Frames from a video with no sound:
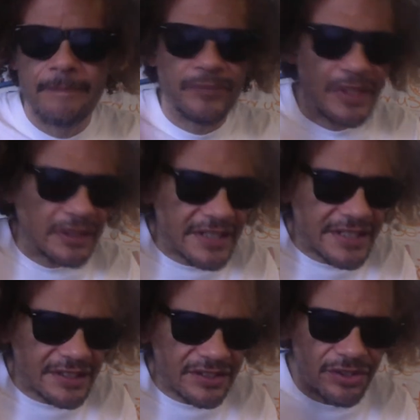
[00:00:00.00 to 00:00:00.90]

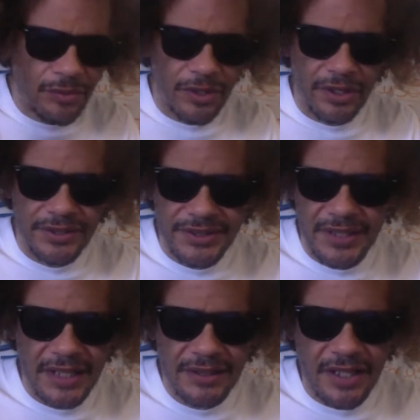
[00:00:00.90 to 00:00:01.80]
Listen to the words,
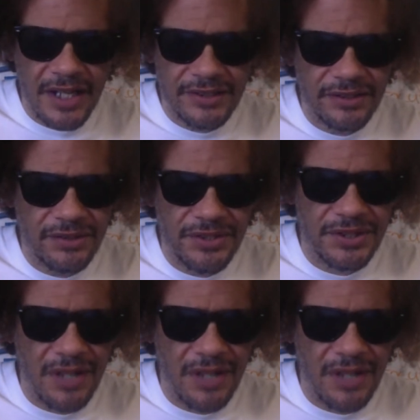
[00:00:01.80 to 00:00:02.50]
not the Constitution